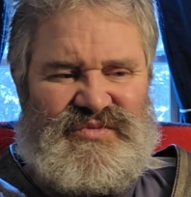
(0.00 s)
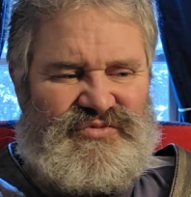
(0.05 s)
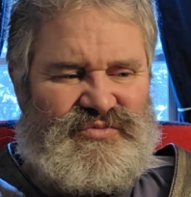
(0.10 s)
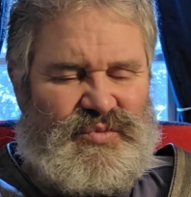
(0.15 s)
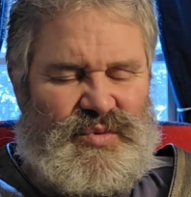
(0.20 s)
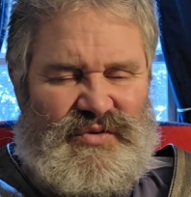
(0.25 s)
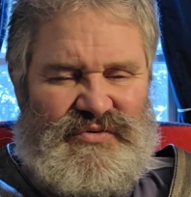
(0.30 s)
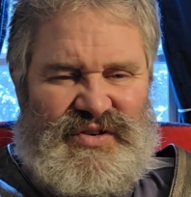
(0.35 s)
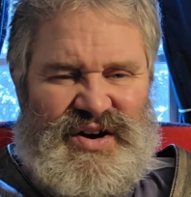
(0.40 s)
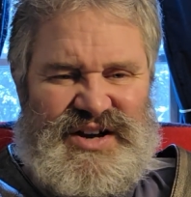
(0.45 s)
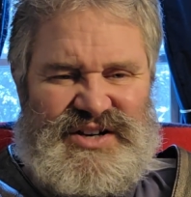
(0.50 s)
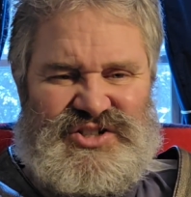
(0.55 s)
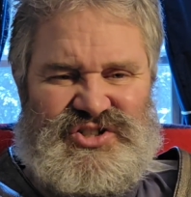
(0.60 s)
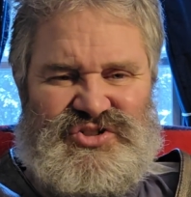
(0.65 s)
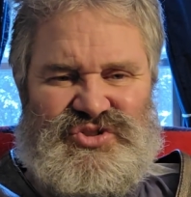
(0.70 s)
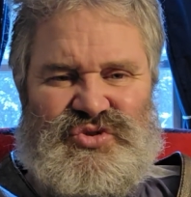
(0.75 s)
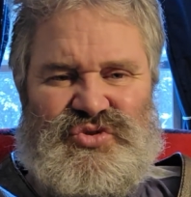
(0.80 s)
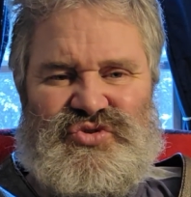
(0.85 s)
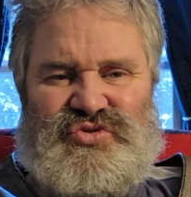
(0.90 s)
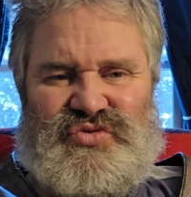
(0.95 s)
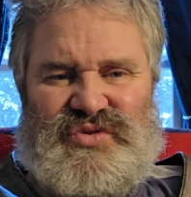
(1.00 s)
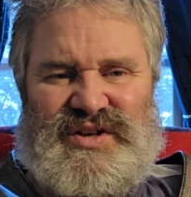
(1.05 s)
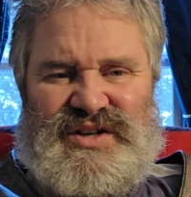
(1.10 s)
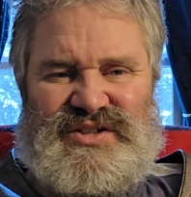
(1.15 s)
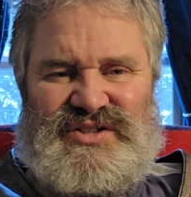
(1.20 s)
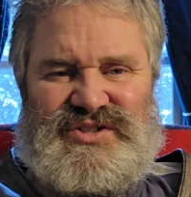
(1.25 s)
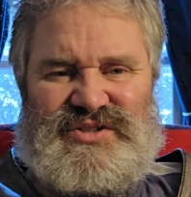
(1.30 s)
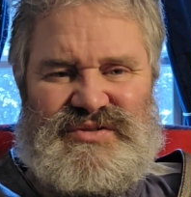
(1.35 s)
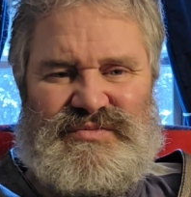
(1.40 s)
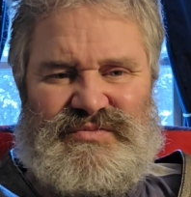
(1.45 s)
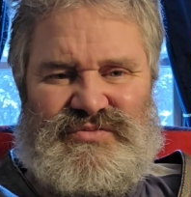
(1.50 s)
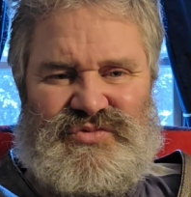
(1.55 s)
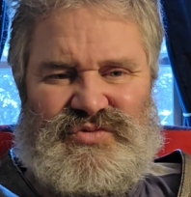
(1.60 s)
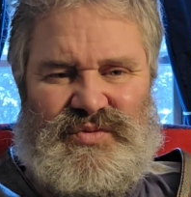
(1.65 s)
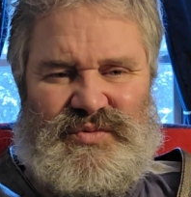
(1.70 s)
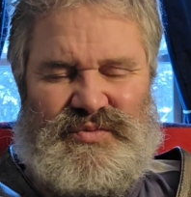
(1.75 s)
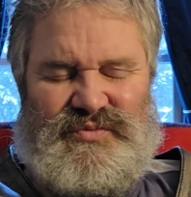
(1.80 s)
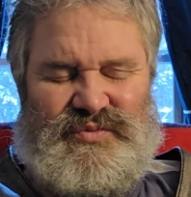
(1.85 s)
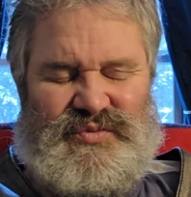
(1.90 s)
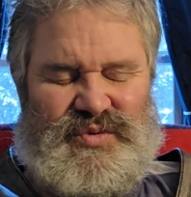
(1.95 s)
provides nutrients,
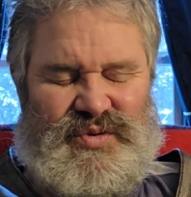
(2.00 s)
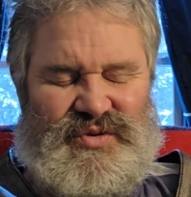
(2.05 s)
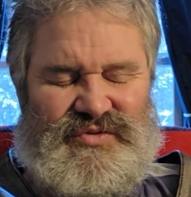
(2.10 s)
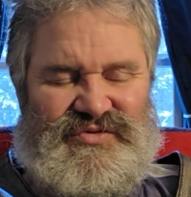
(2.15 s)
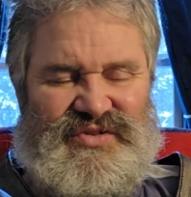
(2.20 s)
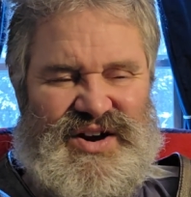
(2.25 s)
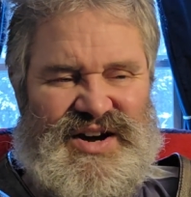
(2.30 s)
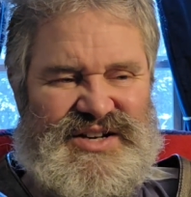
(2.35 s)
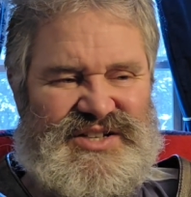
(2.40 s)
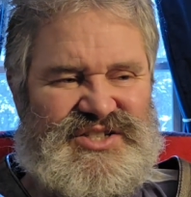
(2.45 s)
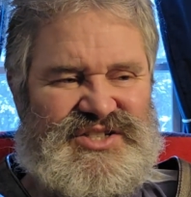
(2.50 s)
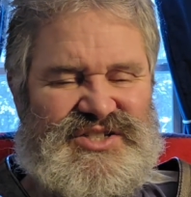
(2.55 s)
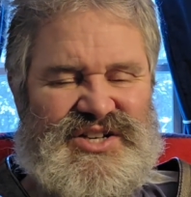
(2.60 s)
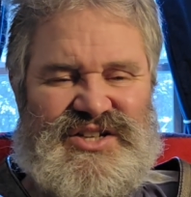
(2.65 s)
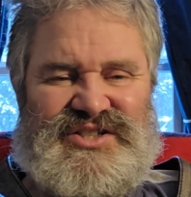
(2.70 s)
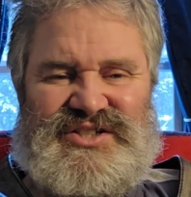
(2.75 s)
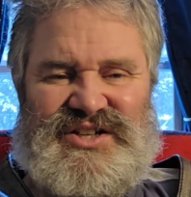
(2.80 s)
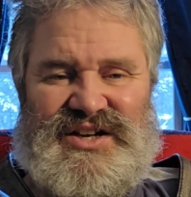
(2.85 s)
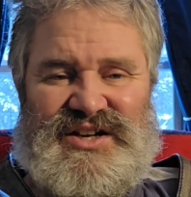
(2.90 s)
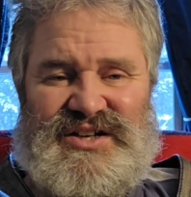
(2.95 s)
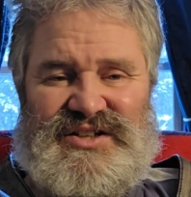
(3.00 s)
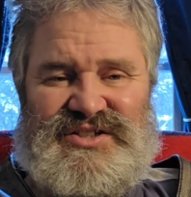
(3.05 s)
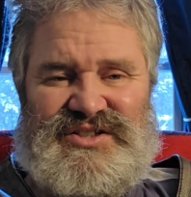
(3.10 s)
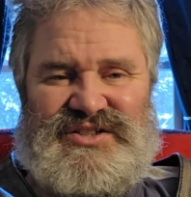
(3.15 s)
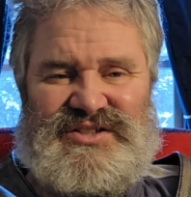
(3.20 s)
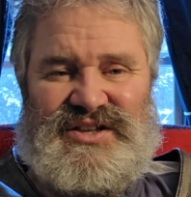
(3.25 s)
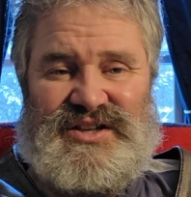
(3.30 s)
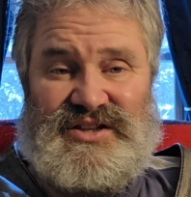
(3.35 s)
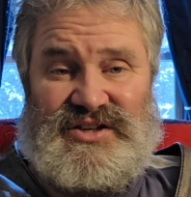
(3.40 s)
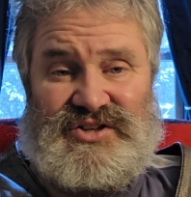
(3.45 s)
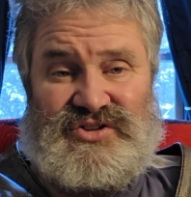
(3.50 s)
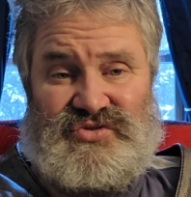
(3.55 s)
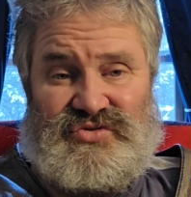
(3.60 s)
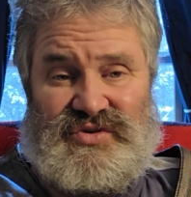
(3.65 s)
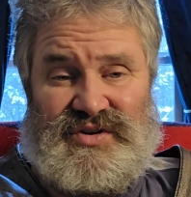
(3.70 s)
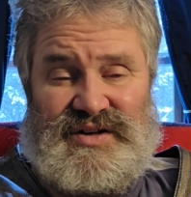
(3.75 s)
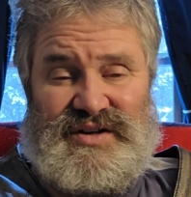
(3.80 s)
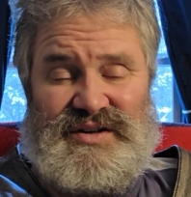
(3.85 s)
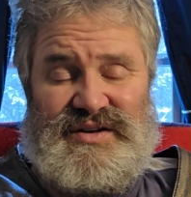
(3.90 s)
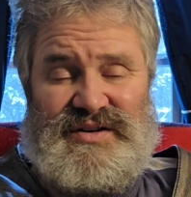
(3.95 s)
provides sustenance to the tree,